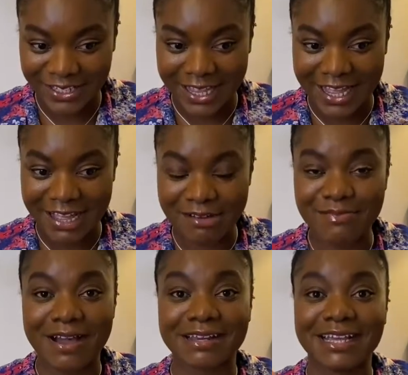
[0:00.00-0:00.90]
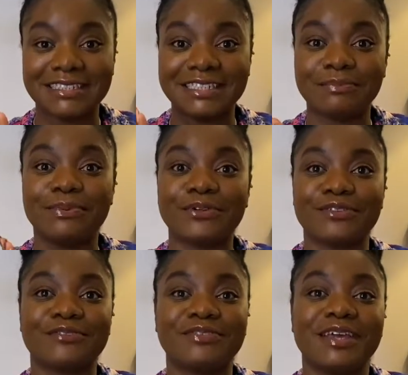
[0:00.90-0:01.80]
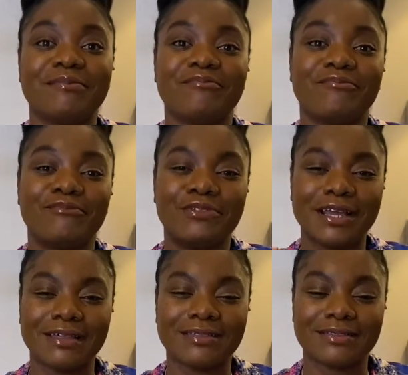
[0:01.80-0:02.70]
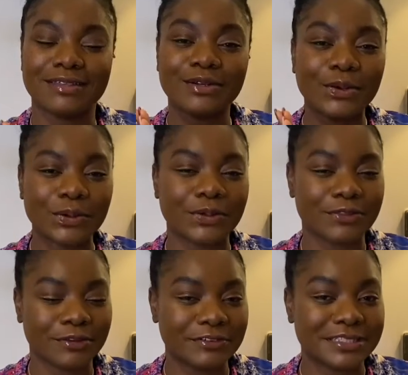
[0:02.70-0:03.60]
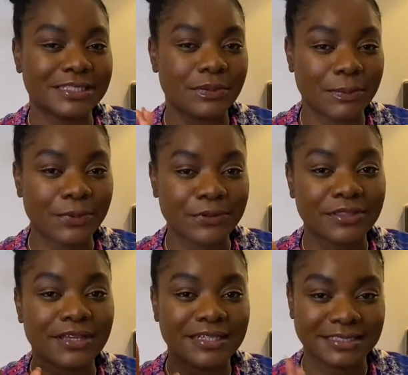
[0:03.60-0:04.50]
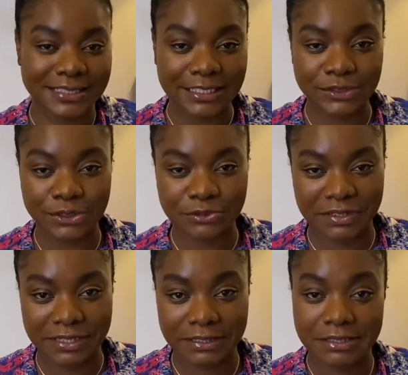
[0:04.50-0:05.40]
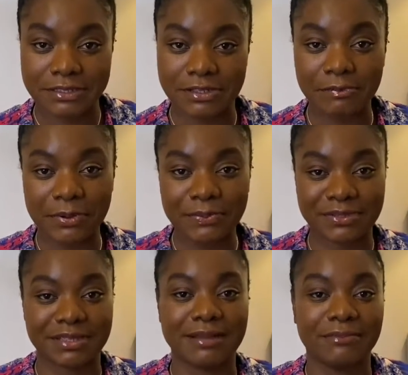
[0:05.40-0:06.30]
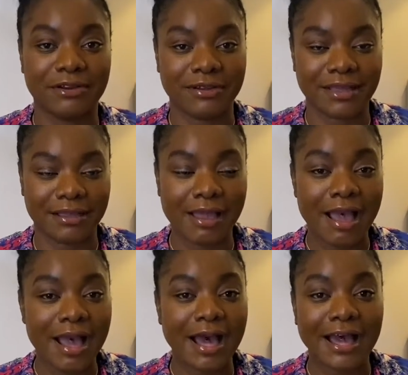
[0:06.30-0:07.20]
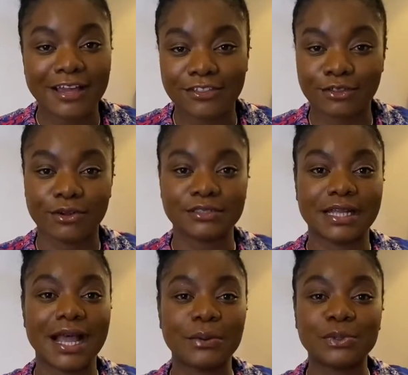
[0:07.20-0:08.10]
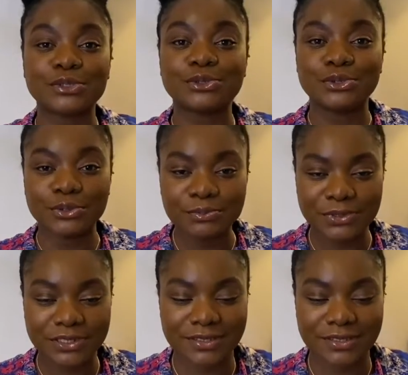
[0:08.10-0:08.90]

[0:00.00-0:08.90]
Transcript: And I did both of them with the local authority. They were both statutory. Some people say I'm lucky. I thought I was doomed.